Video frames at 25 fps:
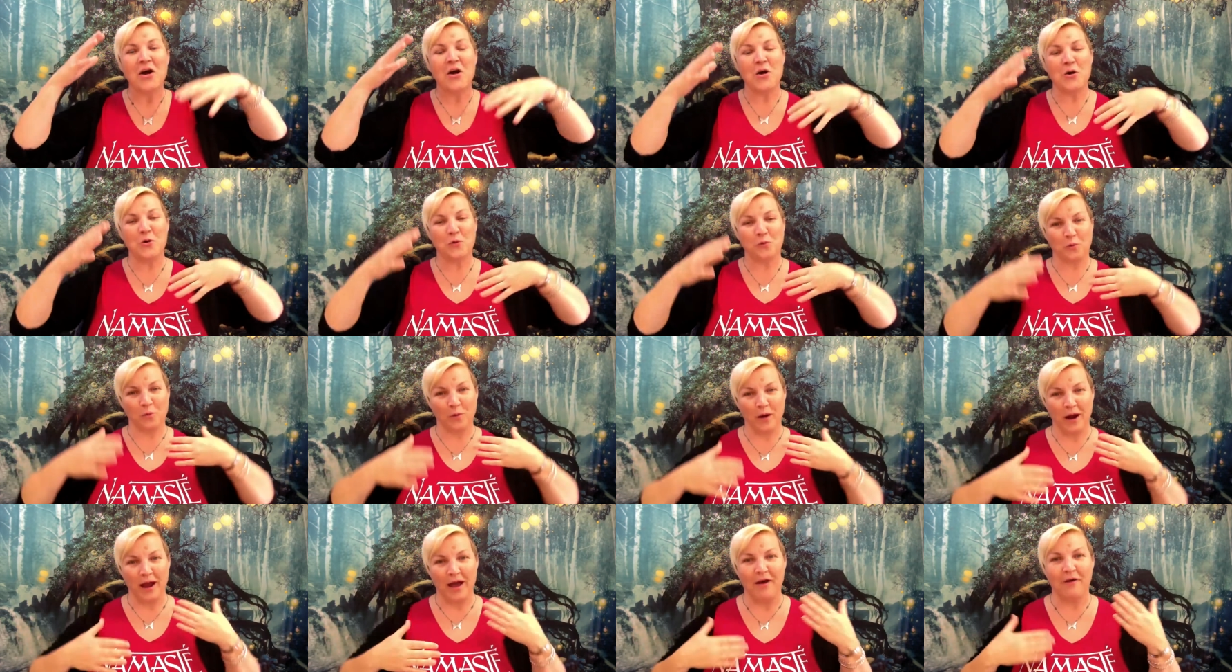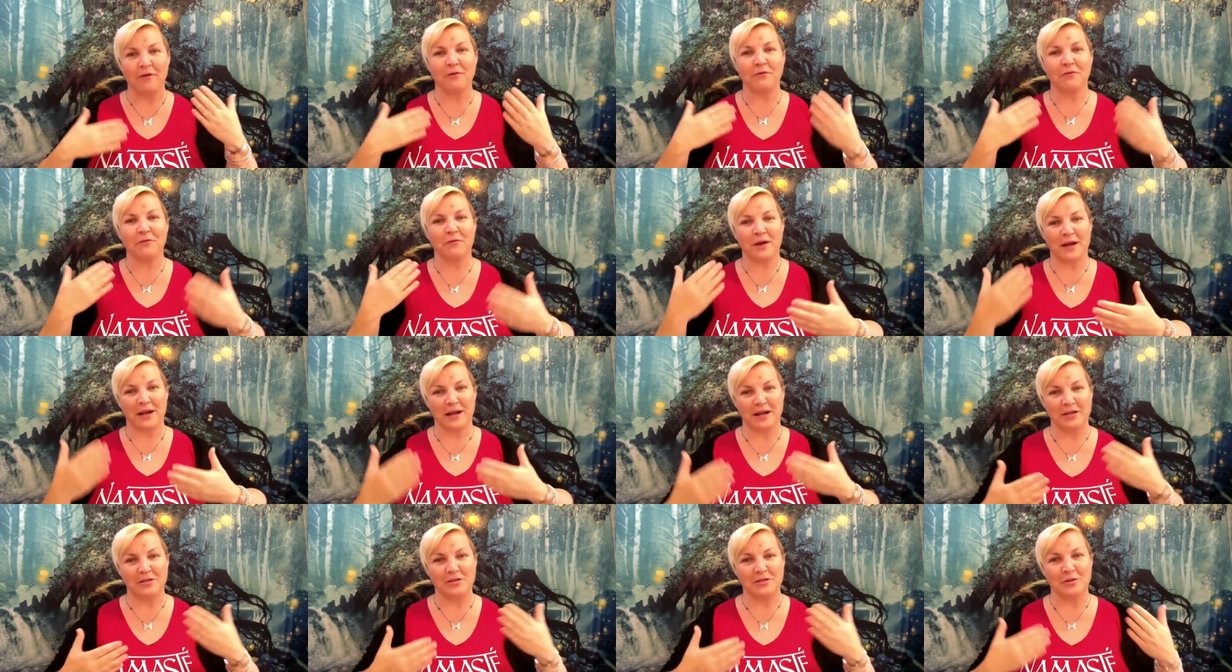around
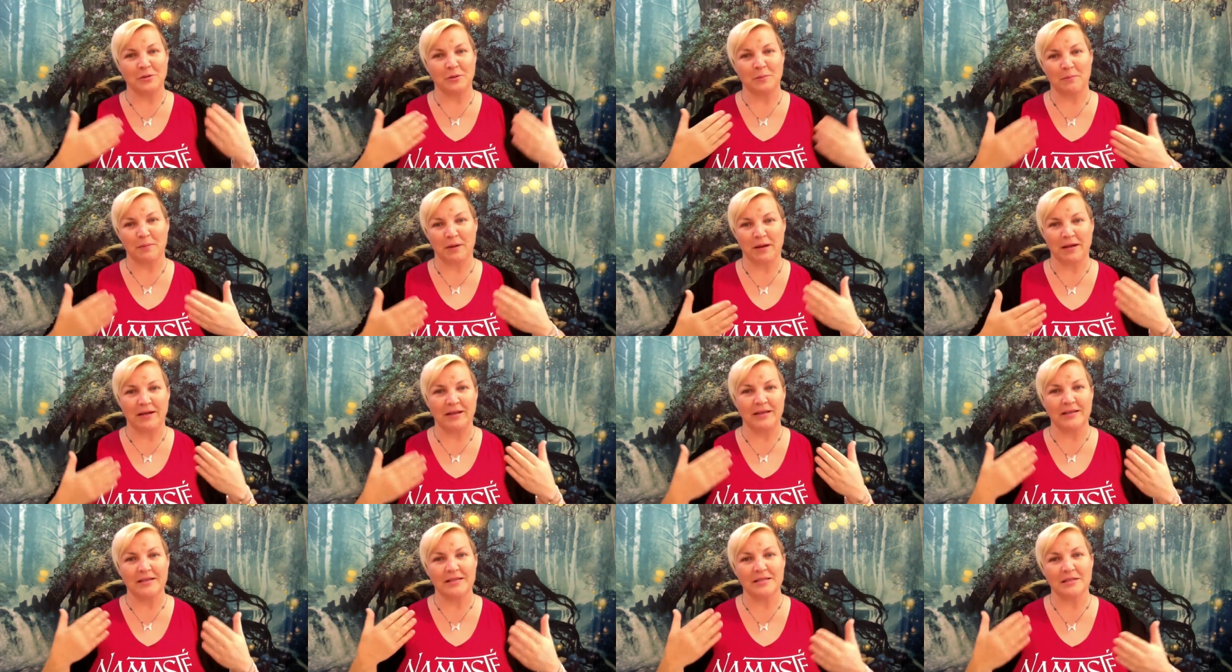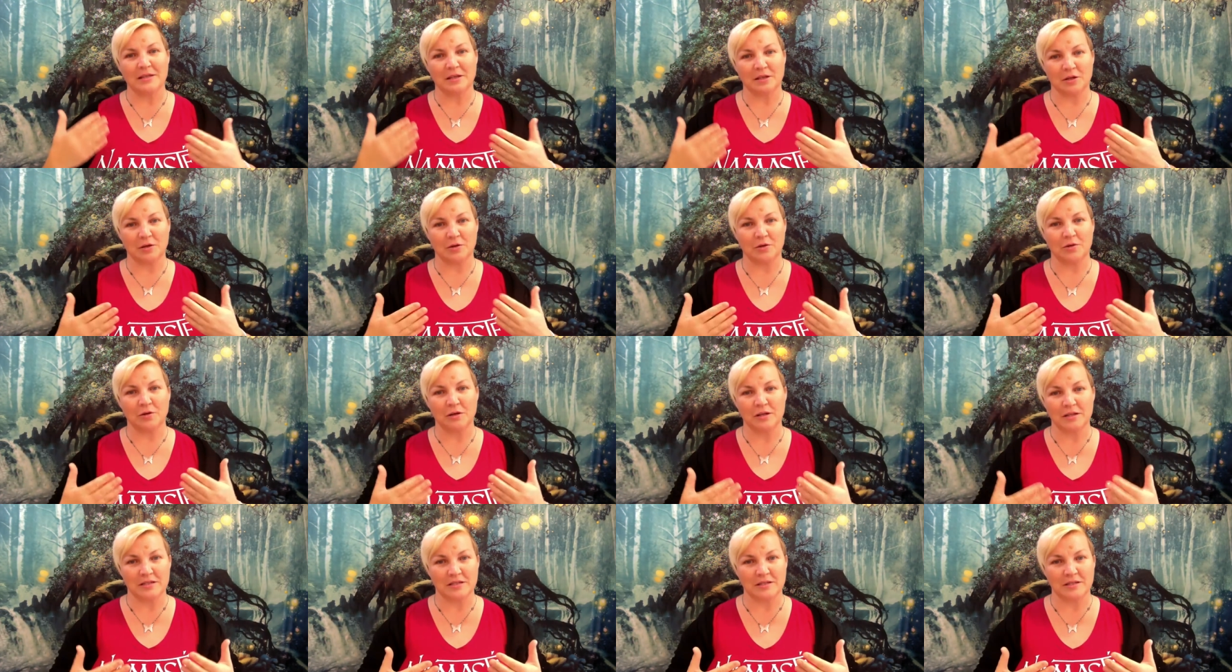financial abundance, security,